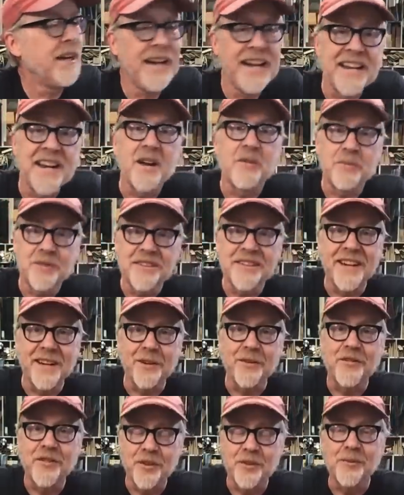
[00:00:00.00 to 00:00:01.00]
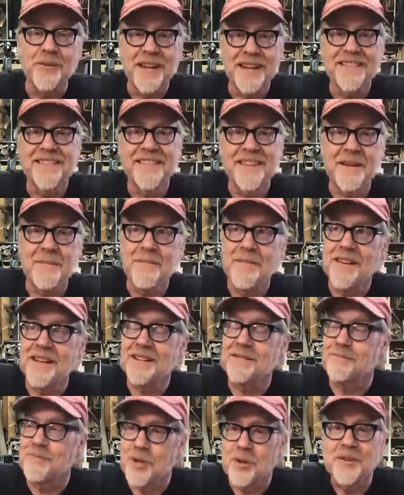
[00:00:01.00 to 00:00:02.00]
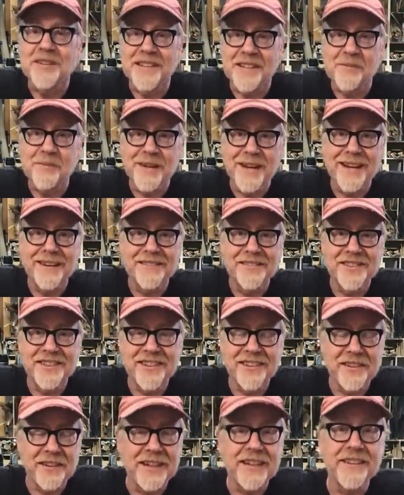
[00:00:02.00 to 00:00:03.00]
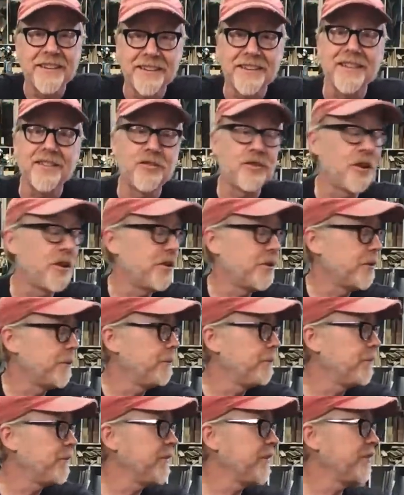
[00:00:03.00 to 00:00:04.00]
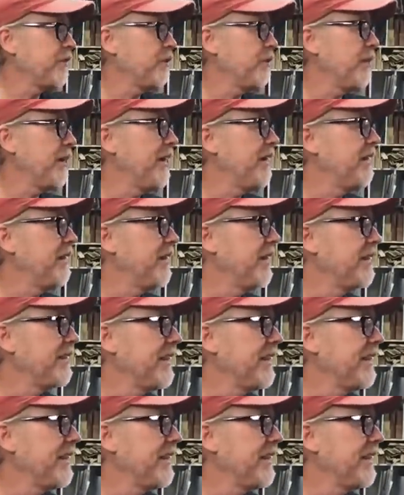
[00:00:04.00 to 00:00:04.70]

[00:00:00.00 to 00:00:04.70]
And I redound to that same thing. The only thing we have is each other. So, Alan, I